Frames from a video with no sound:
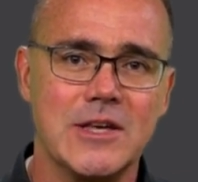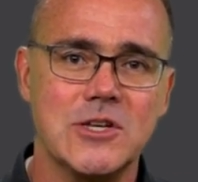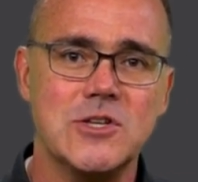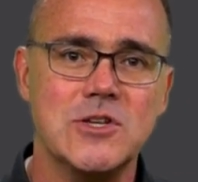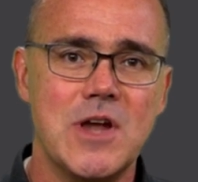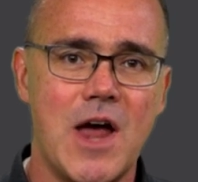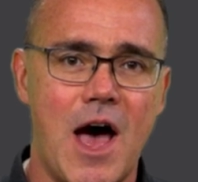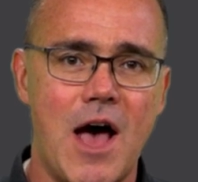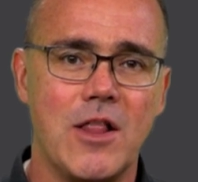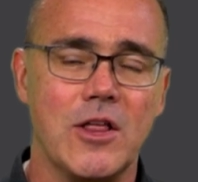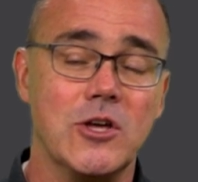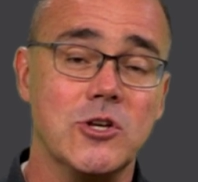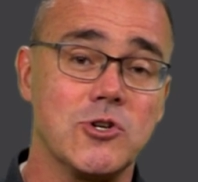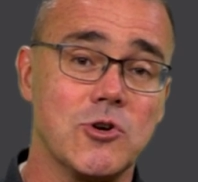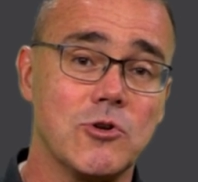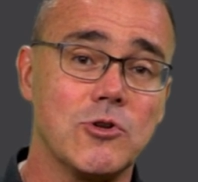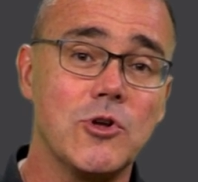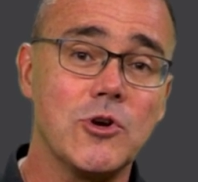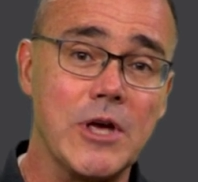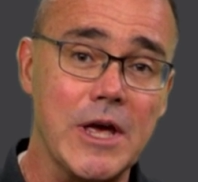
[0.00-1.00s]
is knowledge,
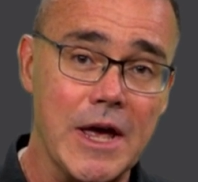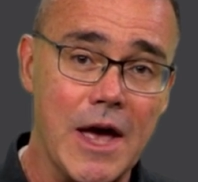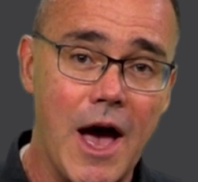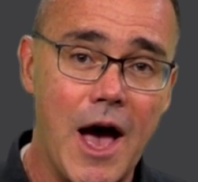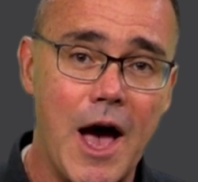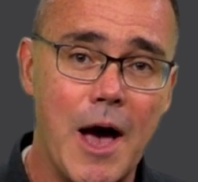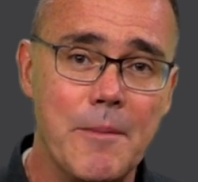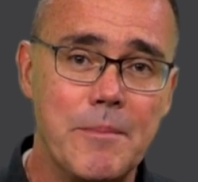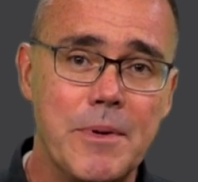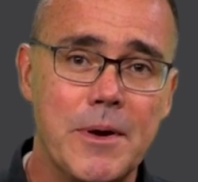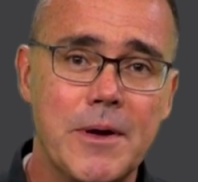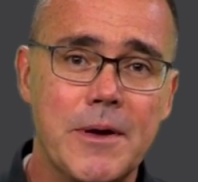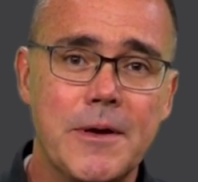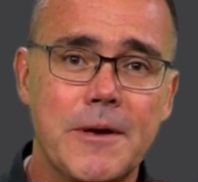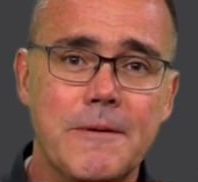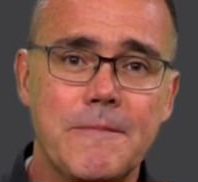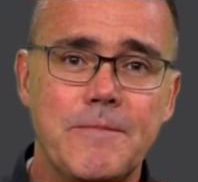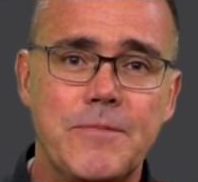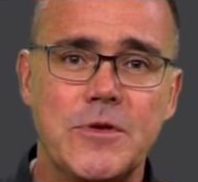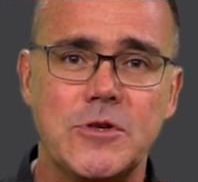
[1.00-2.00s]
or looking up.
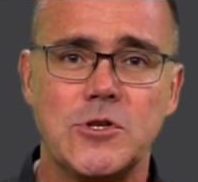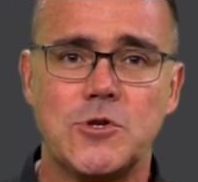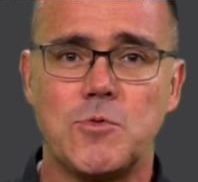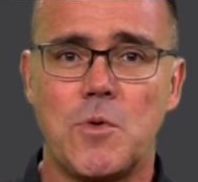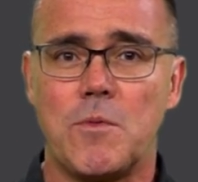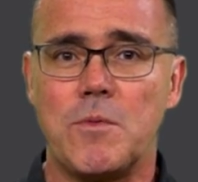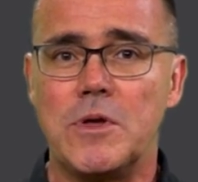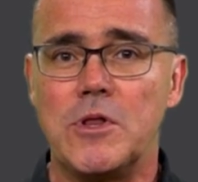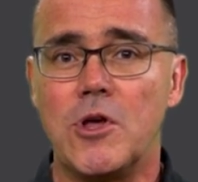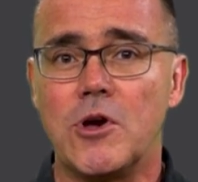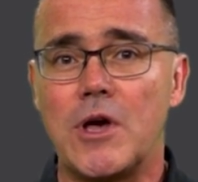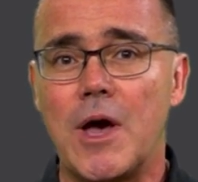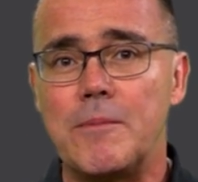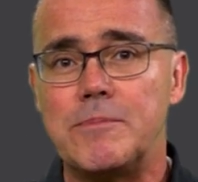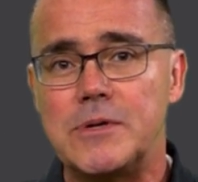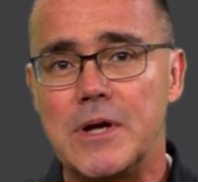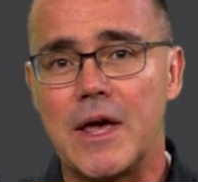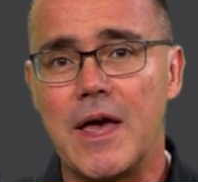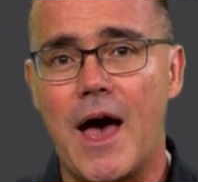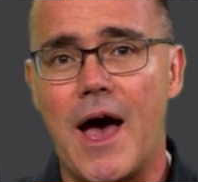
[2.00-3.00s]
This is where we look up
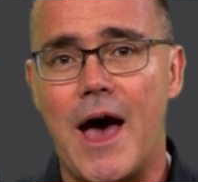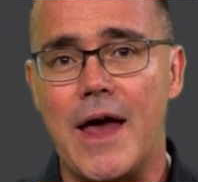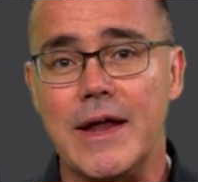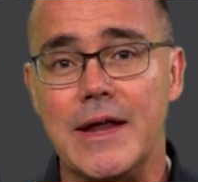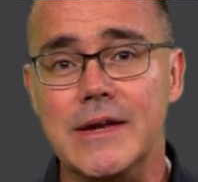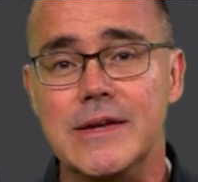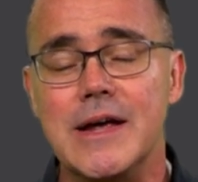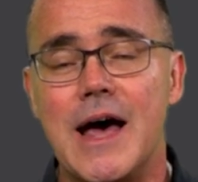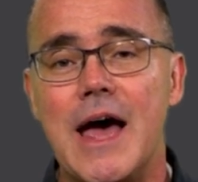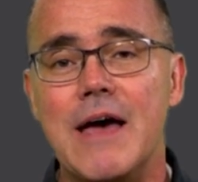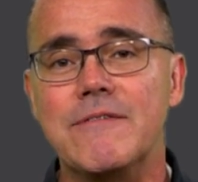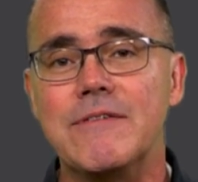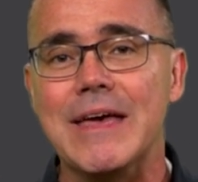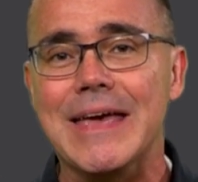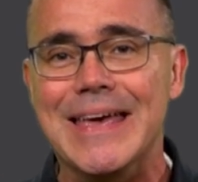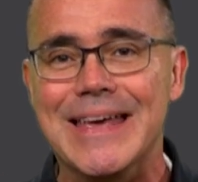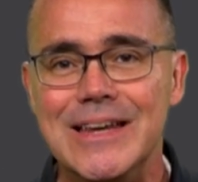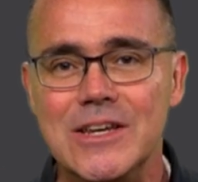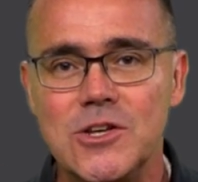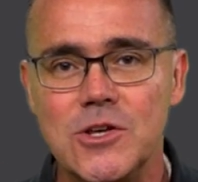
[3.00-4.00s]
to God and dive
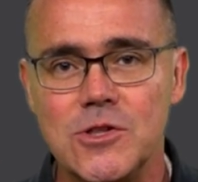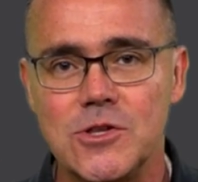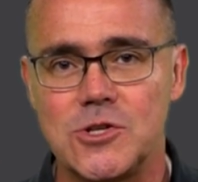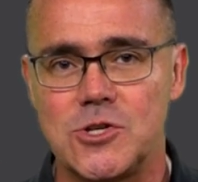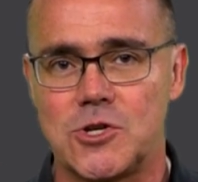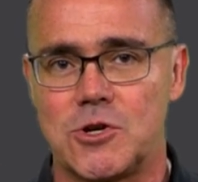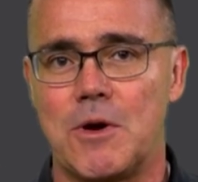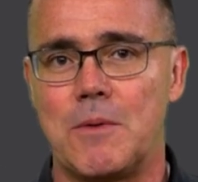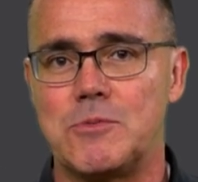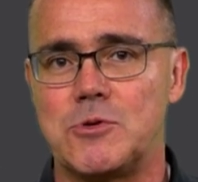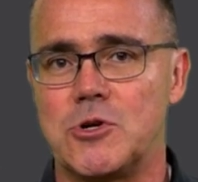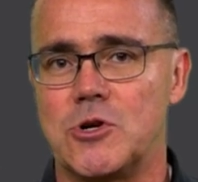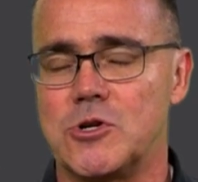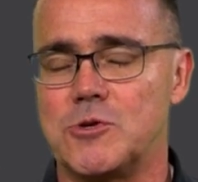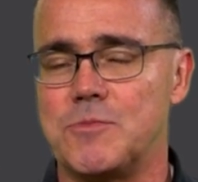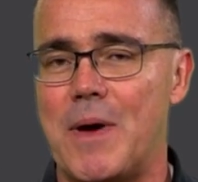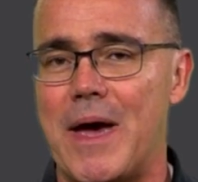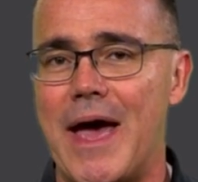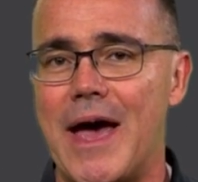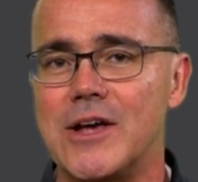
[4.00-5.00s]
into the scriptures
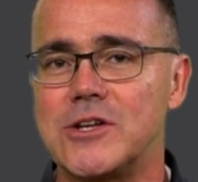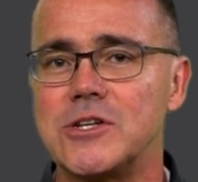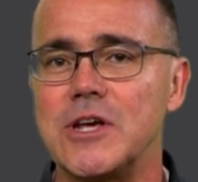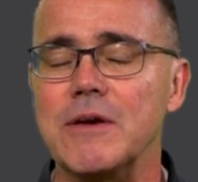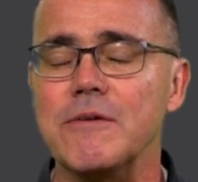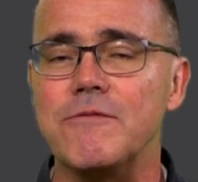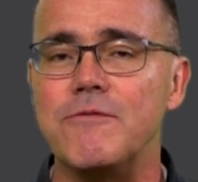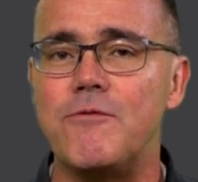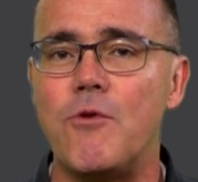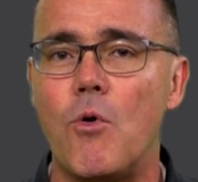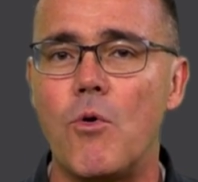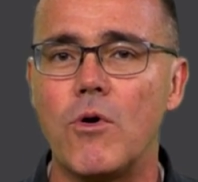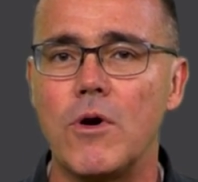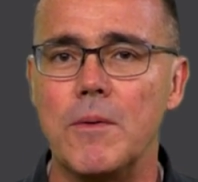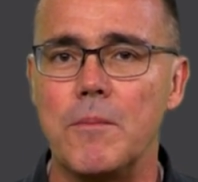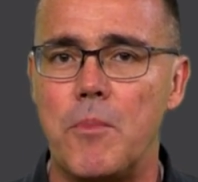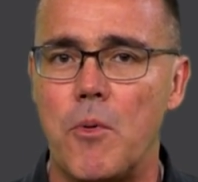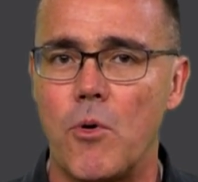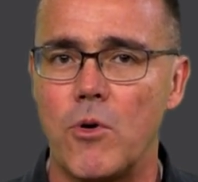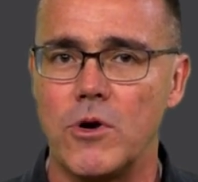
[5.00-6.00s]
by asking 4
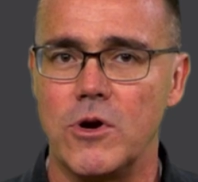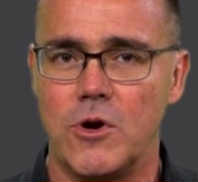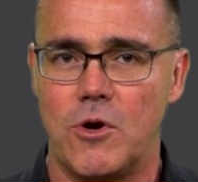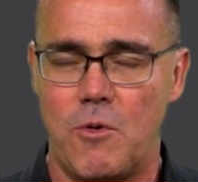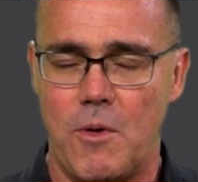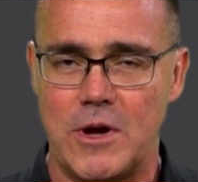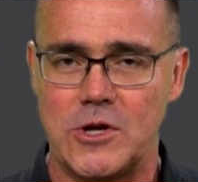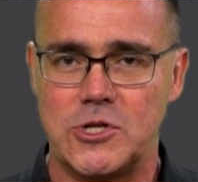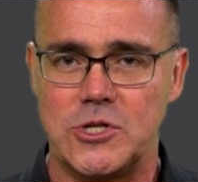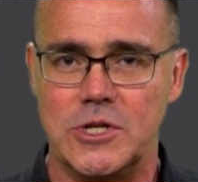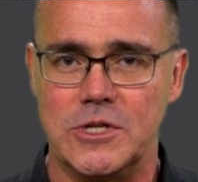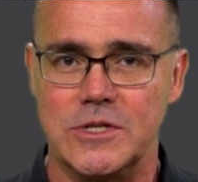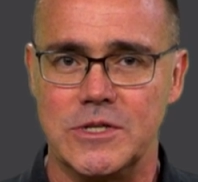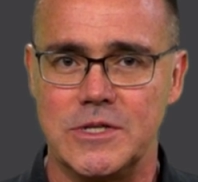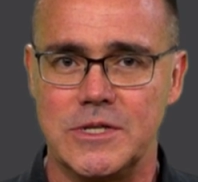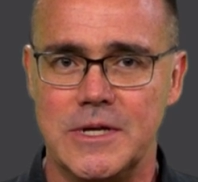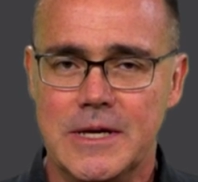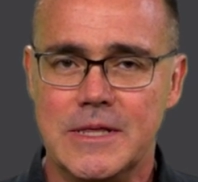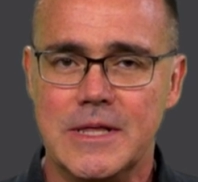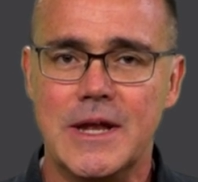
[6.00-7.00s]
important
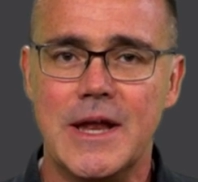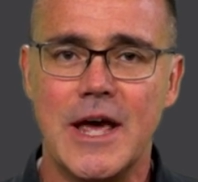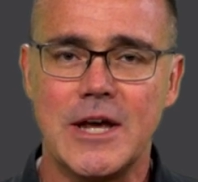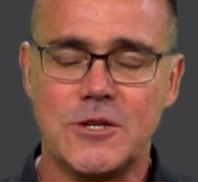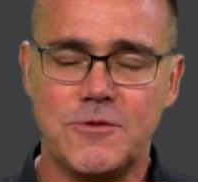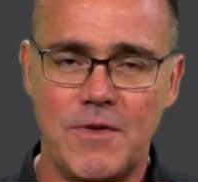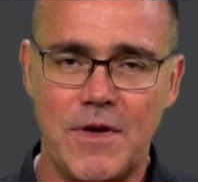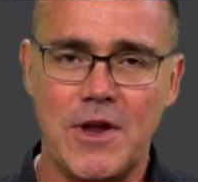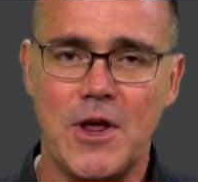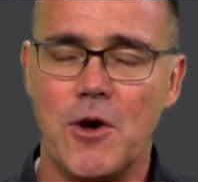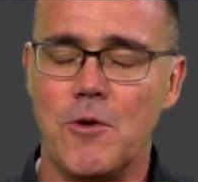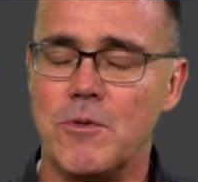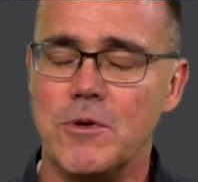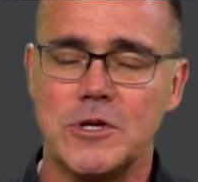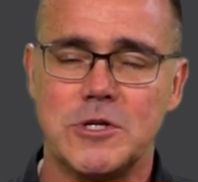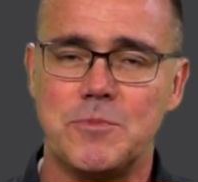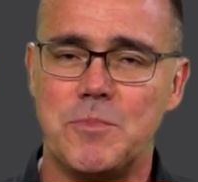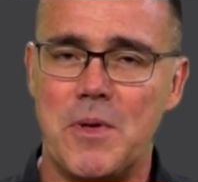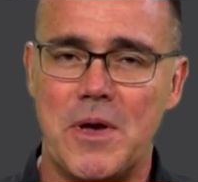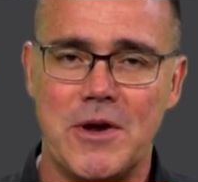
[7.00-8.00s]
questions. The next video will
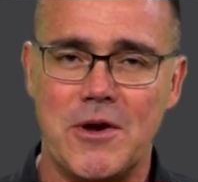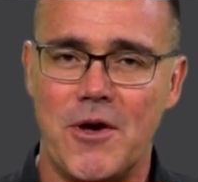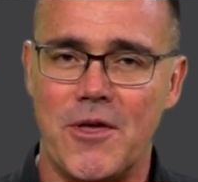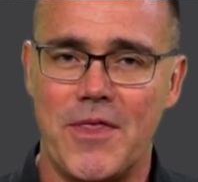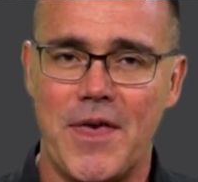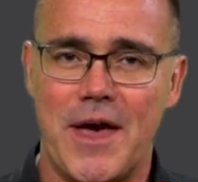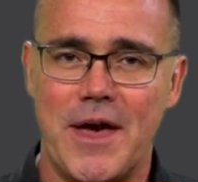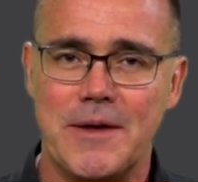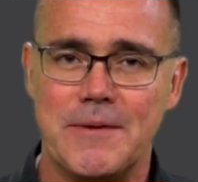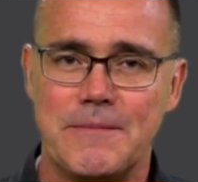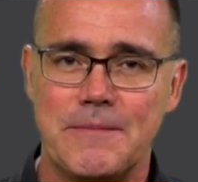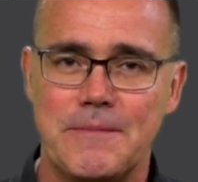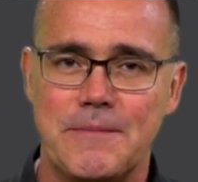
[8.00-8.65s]
explain all that.